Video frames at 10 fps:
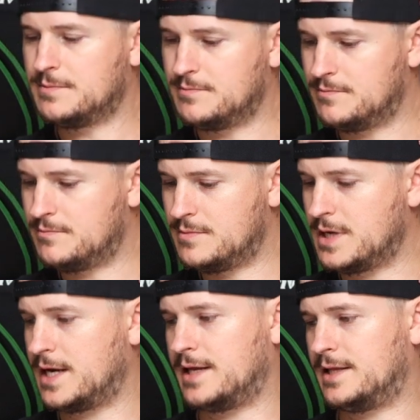
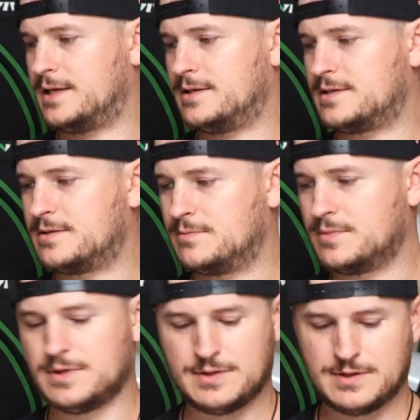Man, that is
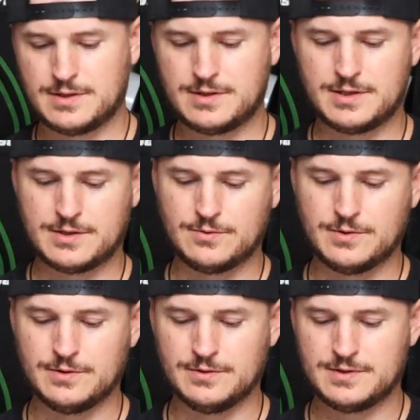some thick
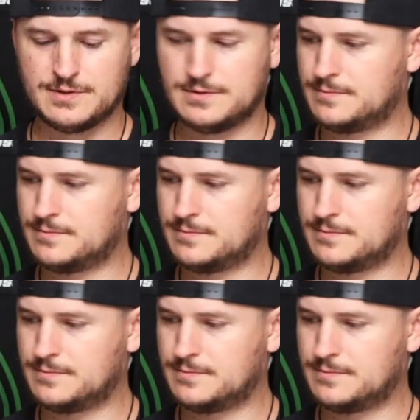oils.